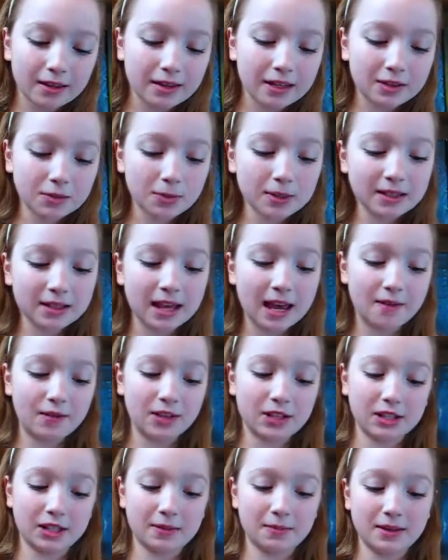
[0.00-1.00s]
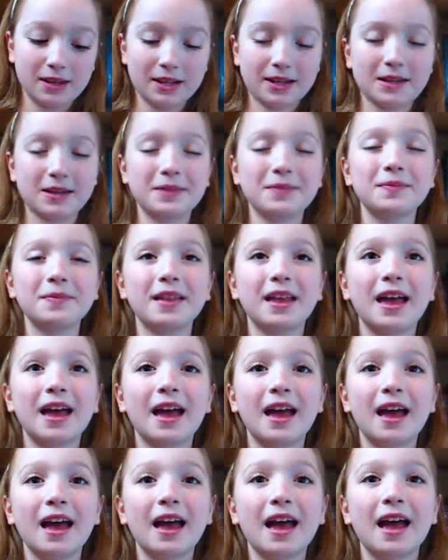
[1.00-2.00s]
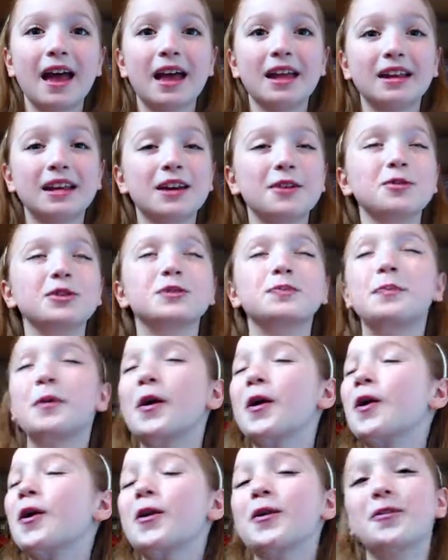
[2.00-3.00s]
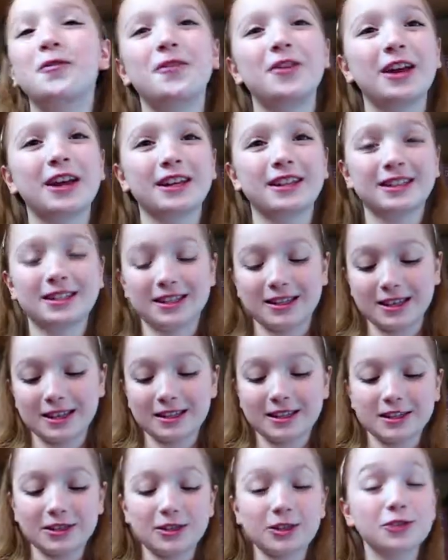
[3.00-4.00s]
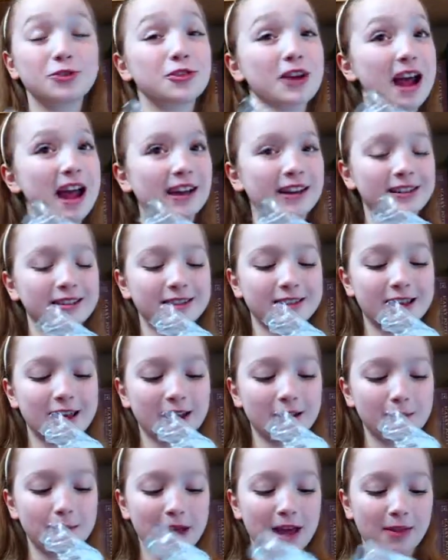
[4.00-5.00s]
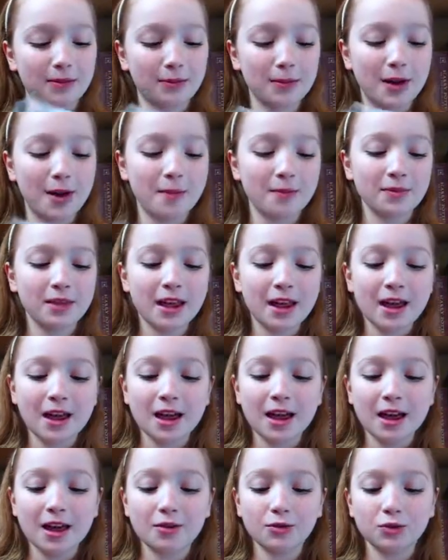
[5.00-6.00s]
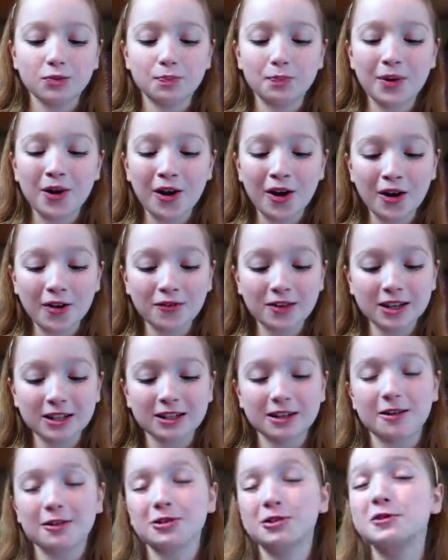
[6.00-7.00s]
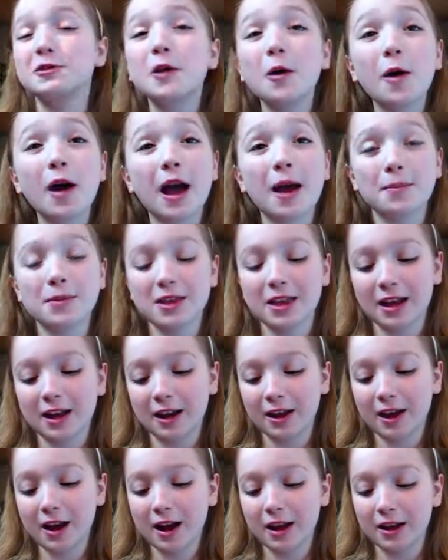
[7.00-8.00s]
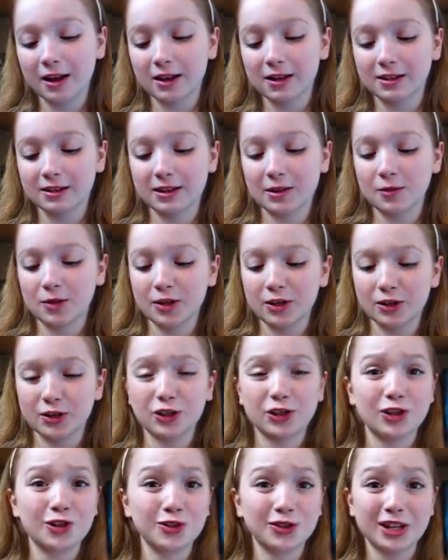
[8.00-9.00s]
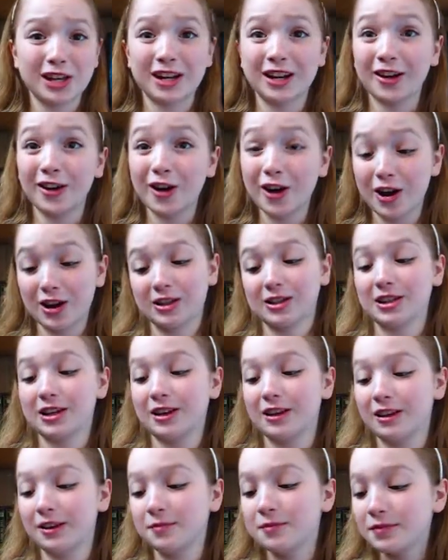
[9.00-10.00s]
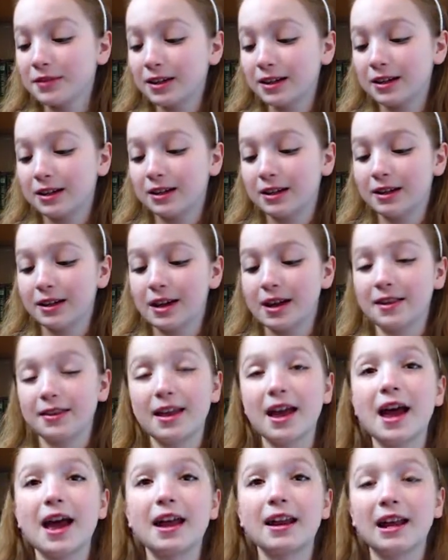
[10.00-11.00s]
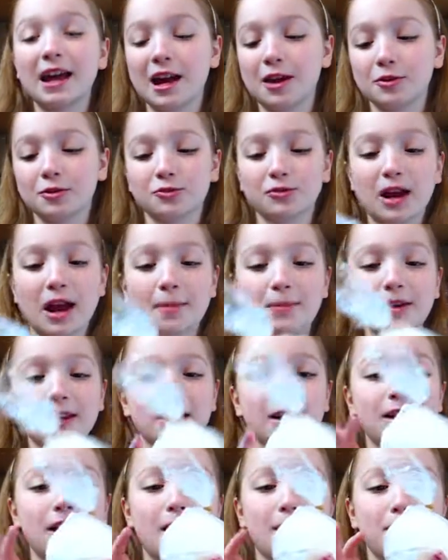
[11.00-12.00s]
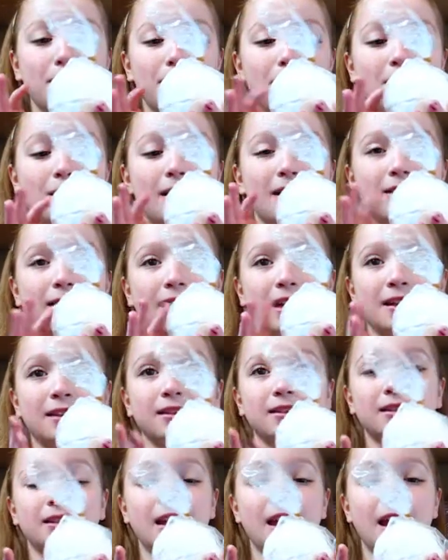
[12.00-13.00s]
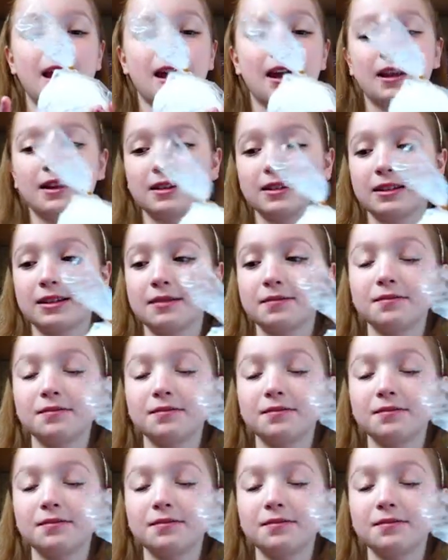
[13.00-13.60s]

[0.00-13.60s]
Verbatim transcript: this was given to me, and it was perfect. This is the Dragon's Egg bath bomb. It was perfect, and I was so happy that I got it because I wanted to use it in a cocktail. And then I was wrapping it up in this, and